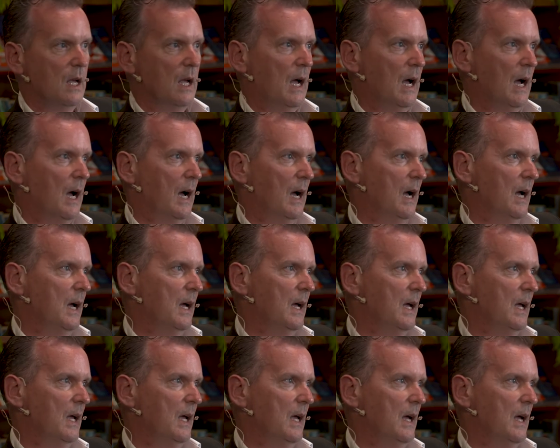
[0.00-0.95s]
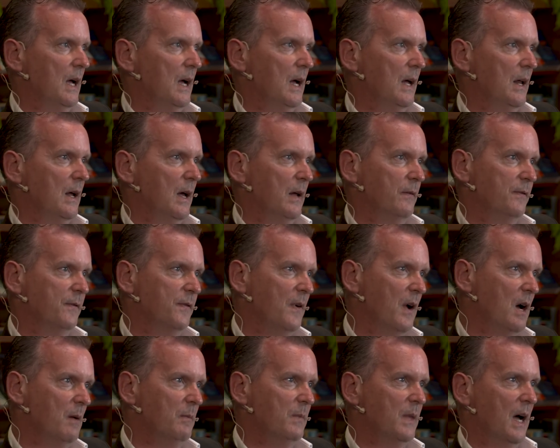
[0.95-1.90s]
Uh, and
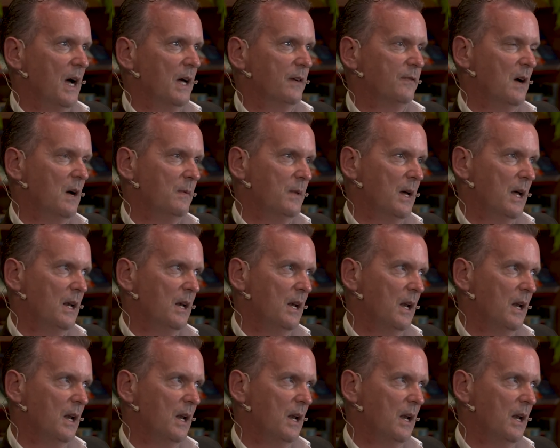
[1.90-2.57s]
from that, from that